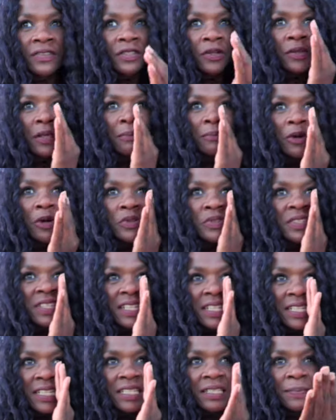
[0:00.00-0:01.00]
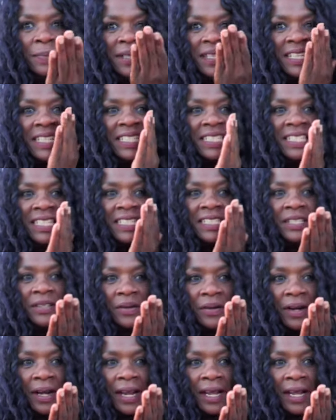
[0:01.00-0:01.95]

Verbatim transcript: So they both sneezed, but they sneezed in their